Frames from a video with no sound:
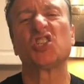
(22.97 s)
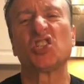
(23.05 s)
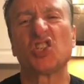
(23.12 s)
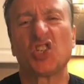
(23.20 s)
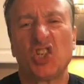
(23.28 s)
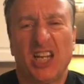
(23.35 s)

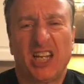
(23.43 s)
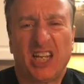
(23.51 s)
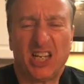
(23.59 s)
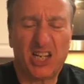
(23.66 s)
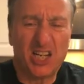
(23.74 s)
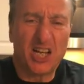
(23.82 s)

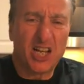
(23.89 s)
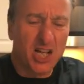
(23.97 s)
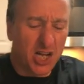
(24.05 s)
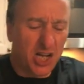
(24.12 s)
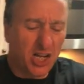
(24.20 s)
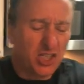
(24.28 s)
Chicken
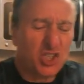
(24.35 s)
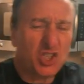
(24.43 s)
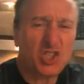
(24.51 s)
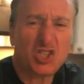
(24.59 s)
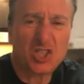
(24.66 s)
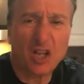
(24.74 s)

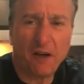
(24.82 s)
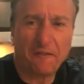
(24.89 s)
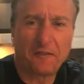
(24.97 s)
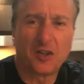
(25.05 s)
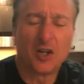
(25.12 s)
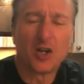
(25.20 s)

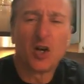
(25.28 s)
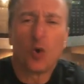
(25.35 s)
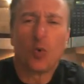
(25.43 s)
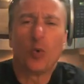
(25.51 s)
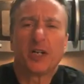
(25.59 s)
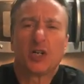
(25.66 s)
stuffed
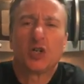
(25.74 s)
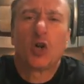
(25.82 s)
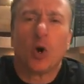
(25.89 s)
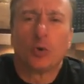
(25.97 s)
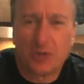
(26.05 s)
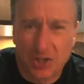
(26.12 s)
with
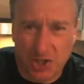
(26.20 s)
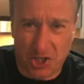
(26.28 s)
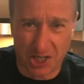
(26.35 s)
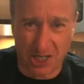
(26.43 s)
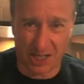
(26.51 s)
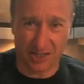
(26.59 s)
goat
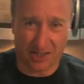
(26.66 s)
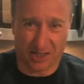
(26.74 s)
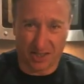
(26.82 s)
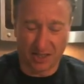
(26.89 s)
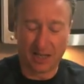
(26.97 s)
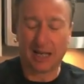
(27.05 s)

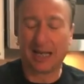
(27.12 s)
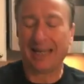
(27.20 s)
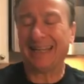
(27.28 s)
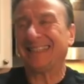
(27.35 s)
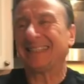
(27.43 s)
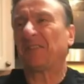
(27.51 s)
cheese.
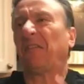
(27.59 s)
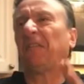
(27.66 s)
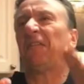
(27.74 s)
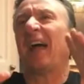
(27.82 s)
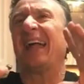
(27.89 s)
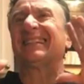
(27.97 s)
It's
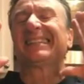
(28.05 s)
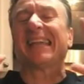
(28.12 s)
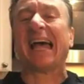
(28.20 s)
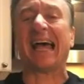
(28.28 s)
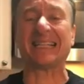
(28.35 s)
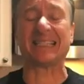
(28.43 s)

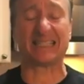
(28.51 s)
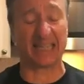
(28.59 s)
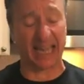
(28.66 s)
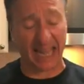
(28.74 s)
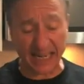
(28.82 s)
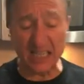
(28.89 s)
fantastic
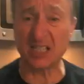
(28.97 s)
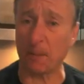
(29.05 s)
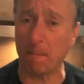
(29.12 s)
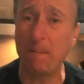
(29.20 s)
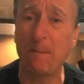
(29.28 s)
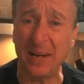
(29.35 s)
and it's
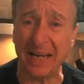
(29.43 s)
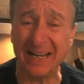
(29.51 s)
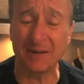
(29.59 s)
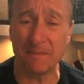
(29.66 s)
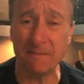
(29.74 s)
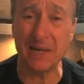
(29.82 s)
a
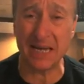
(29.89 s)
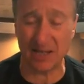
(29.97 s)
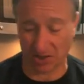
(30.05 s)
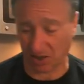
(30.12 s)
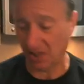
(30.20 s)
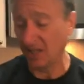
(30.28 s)
big meal.